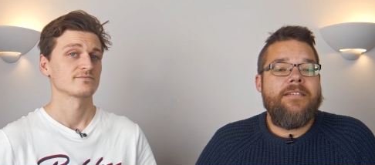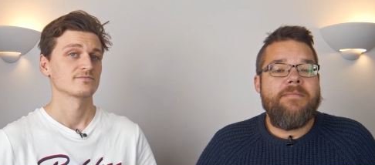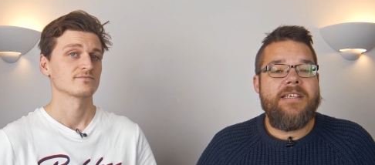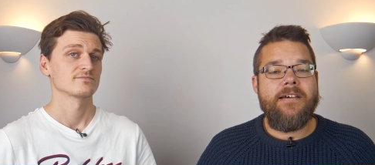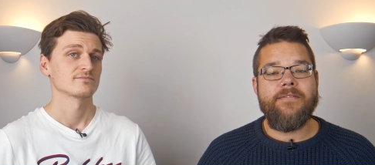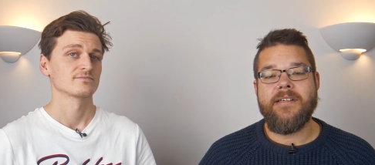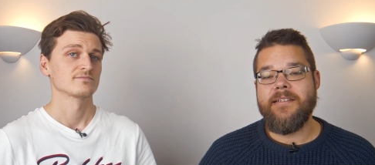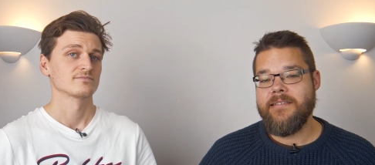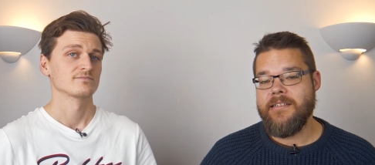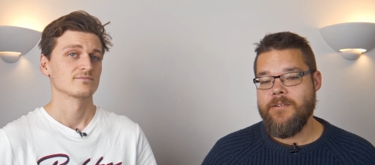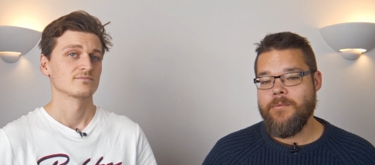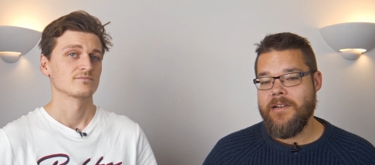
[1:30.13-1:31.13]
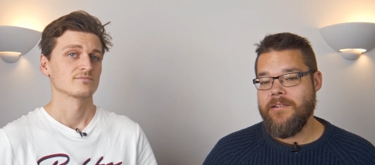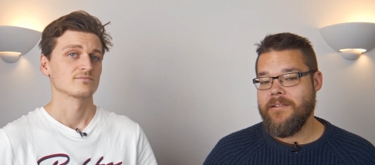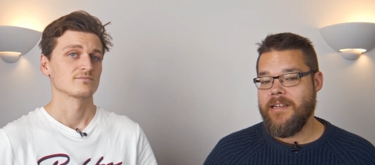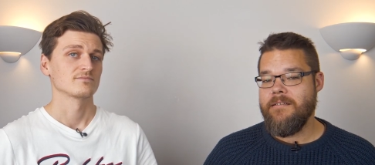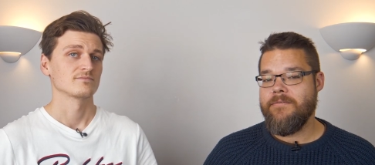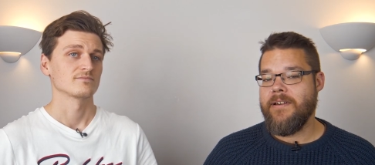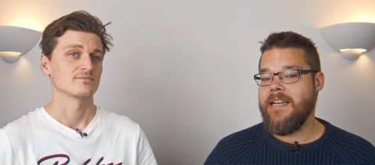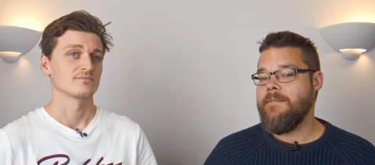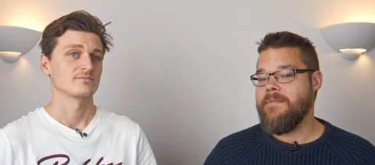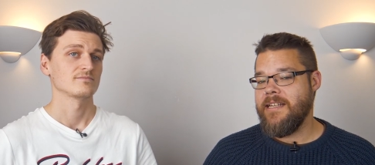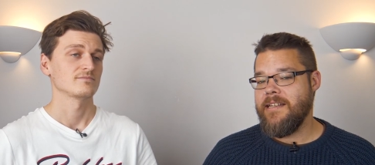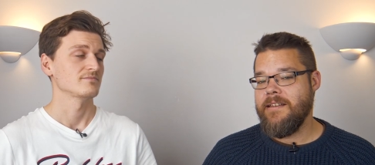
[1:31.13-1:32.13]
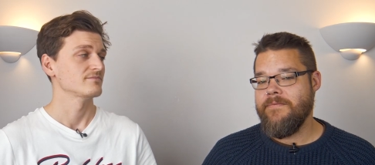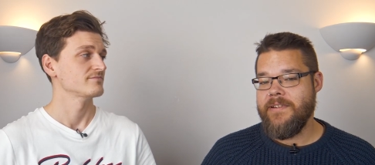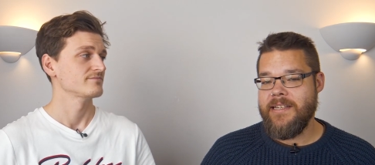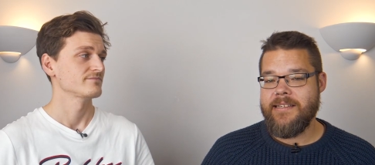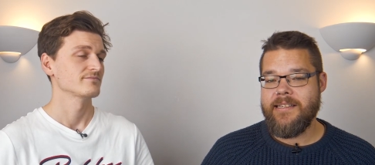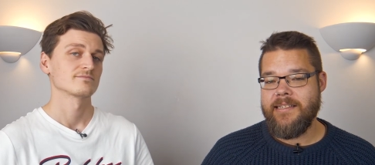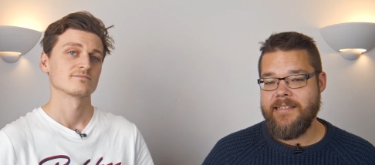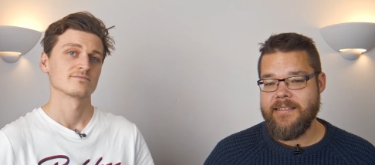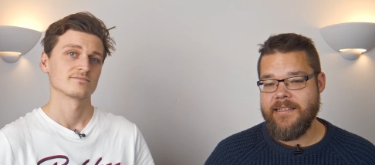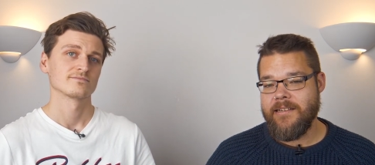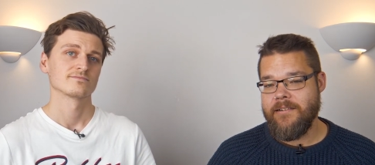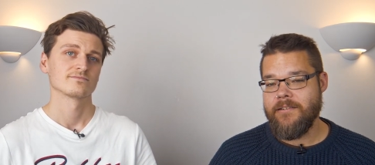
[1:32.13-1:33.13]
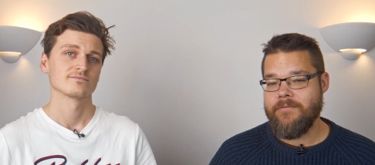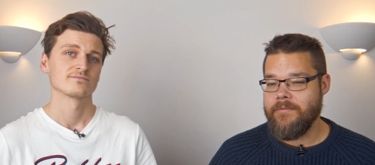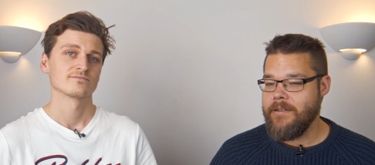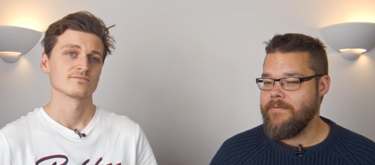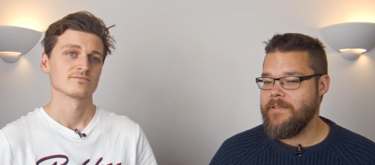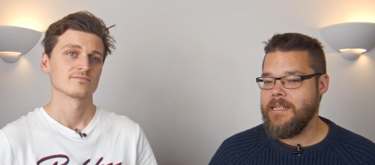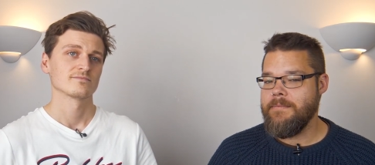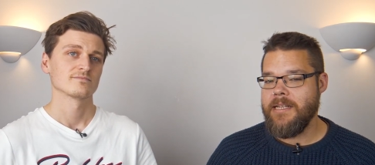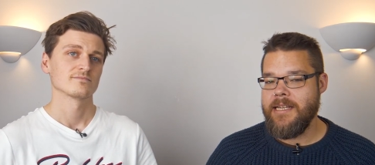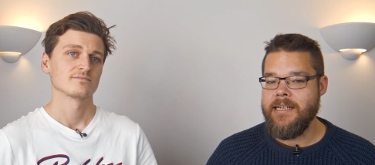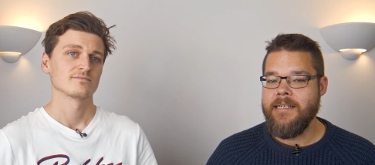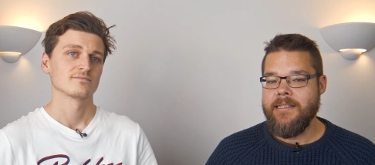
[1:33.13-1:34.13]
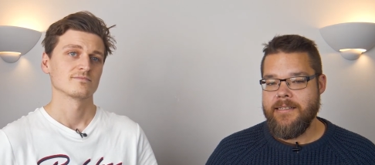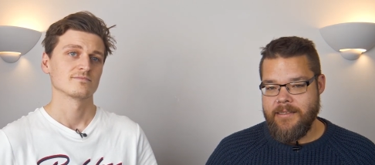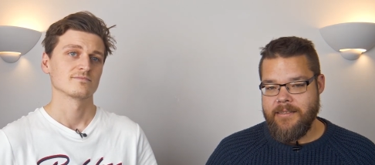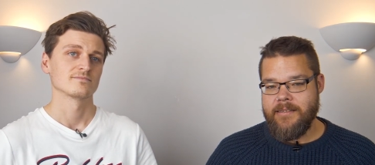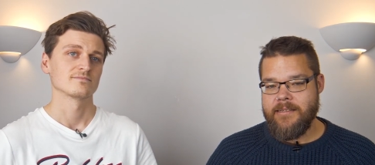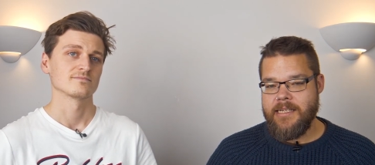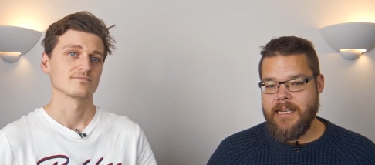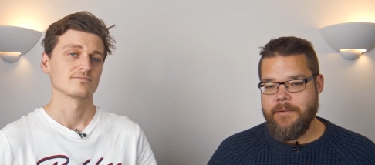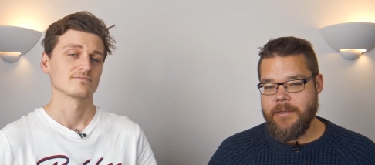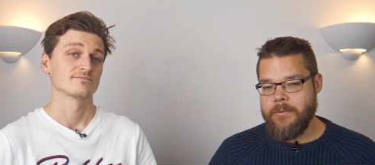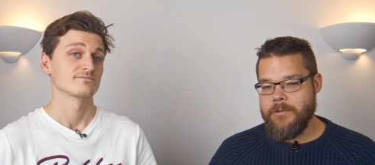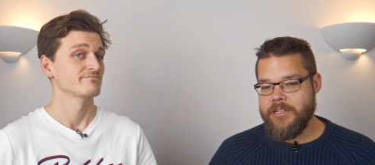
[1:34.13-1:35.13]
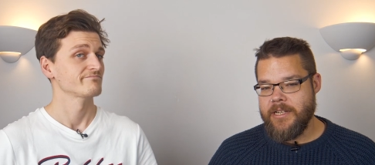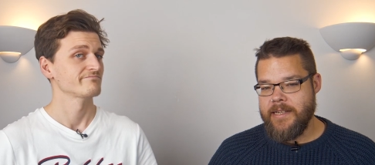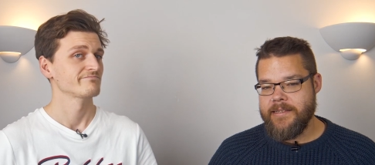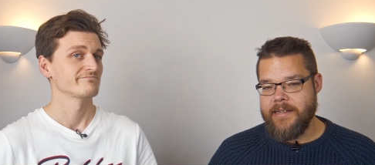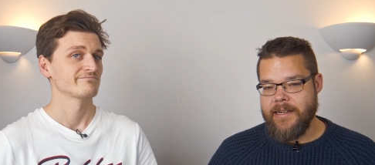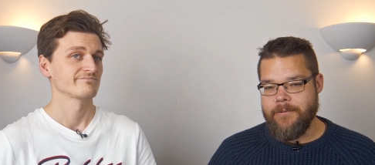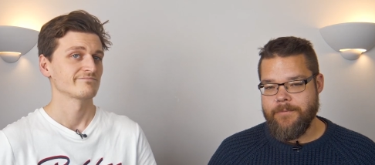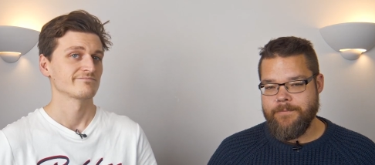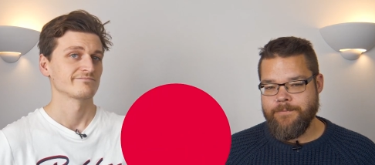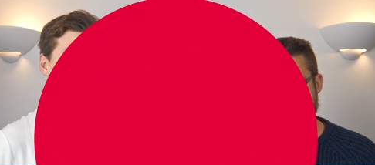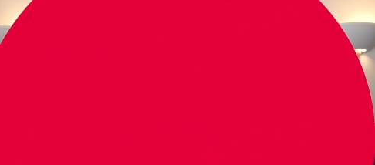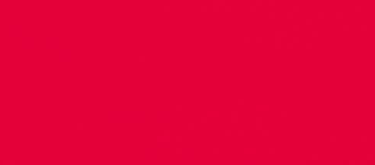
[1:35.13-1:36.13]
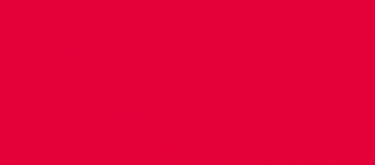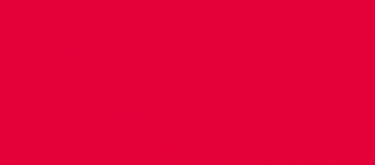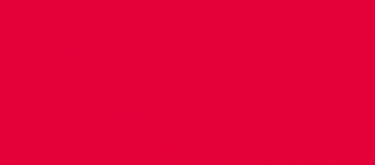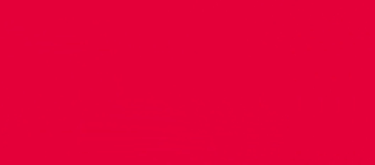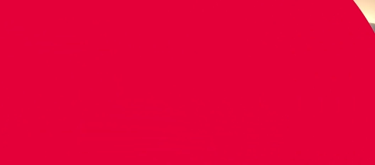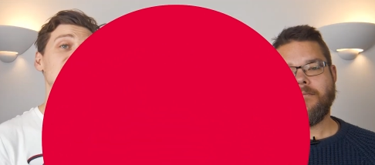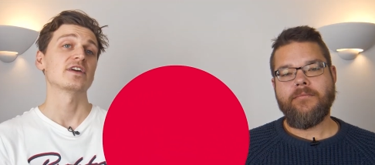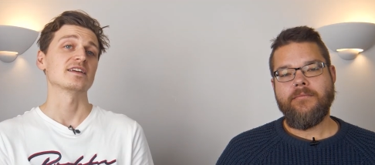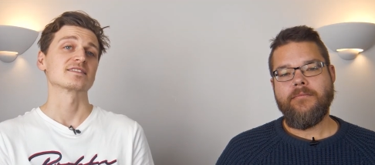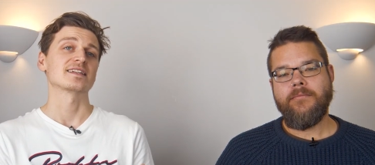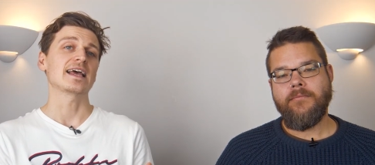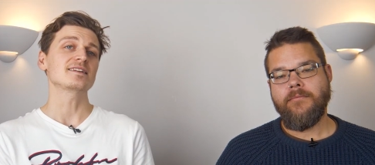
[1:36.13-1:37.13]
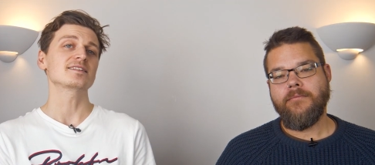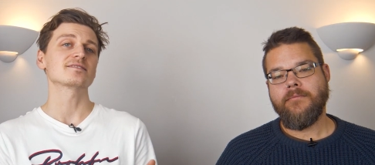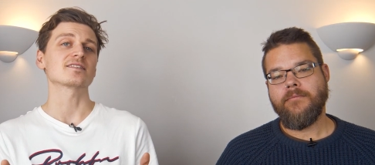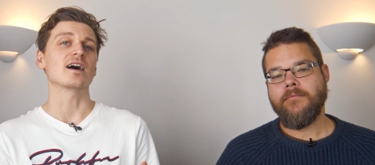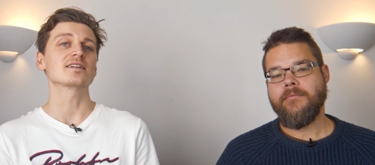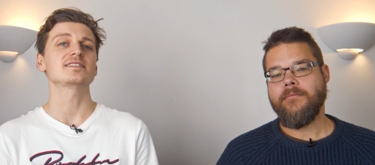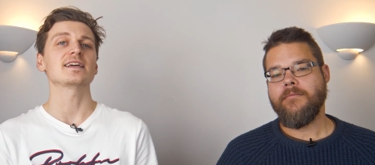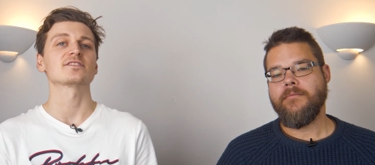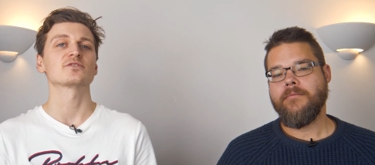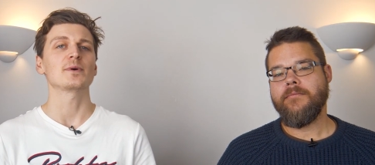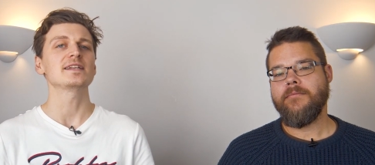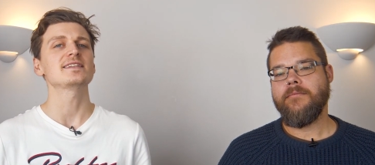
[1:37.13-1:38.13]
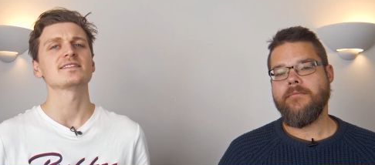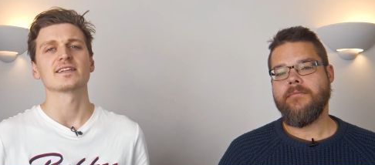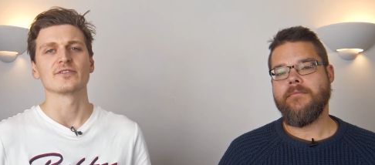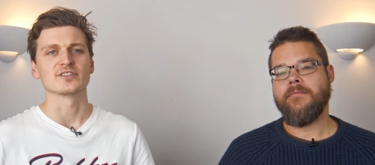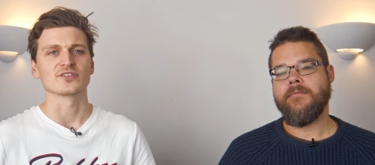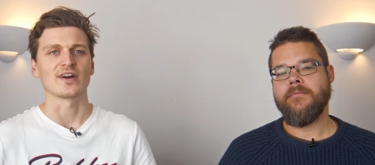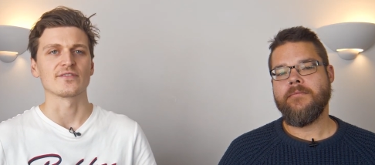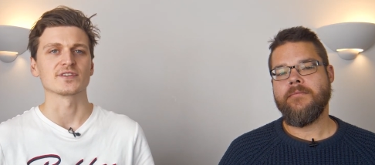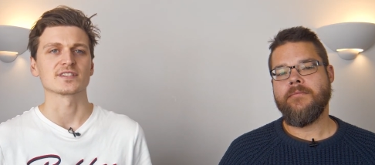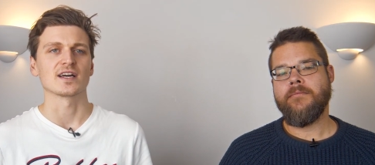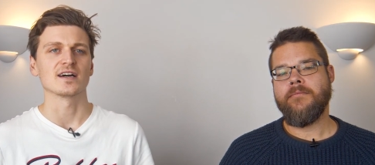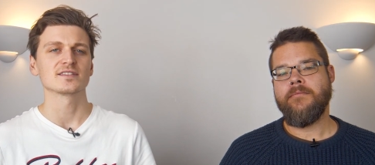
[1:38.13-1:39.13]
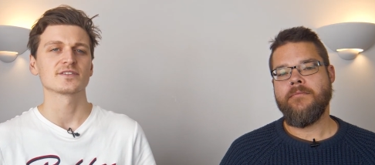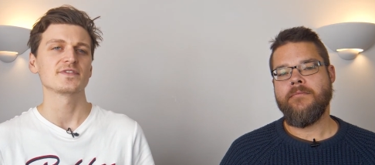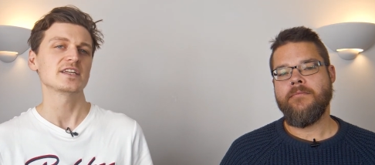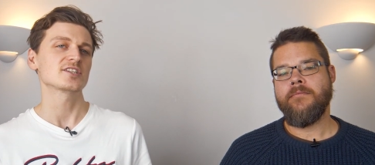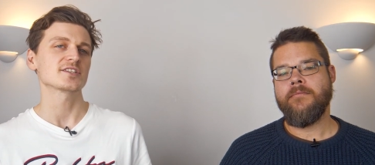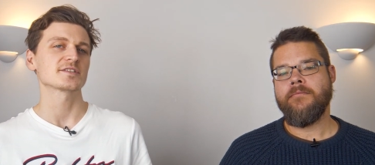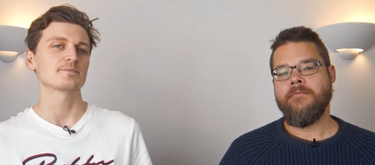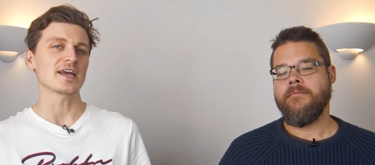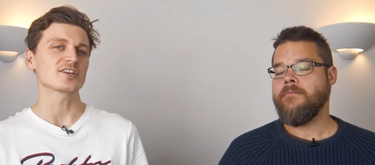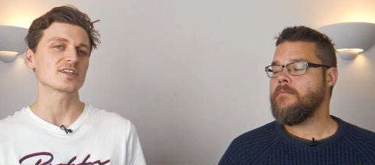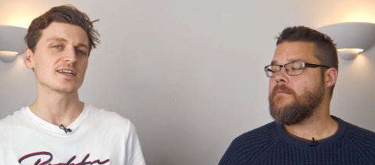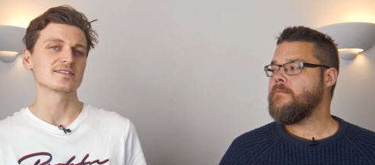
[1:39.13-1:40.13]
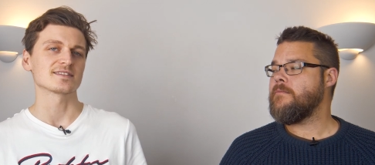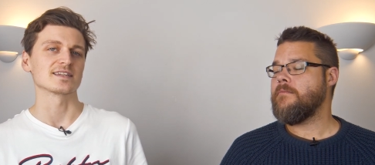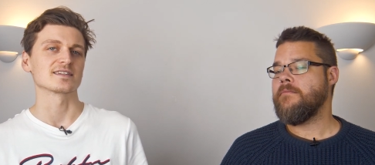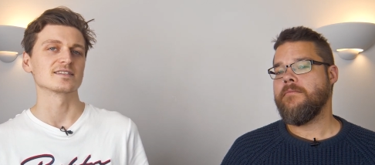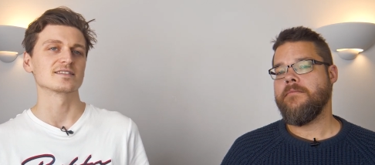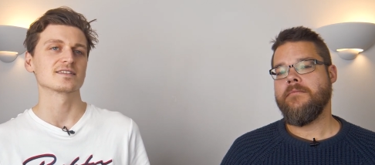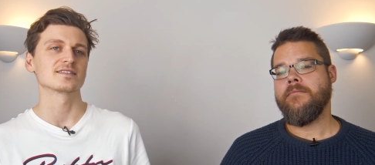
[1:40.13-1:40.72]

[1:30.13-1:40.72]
Speaker 1: out themselves. So why not give AMD and NVIDIA's latest silicon a run for their money and see how it
Speaker 2: all shakes out? NVIDIA's latest RTX 20 series graphics cards feature specialized silicon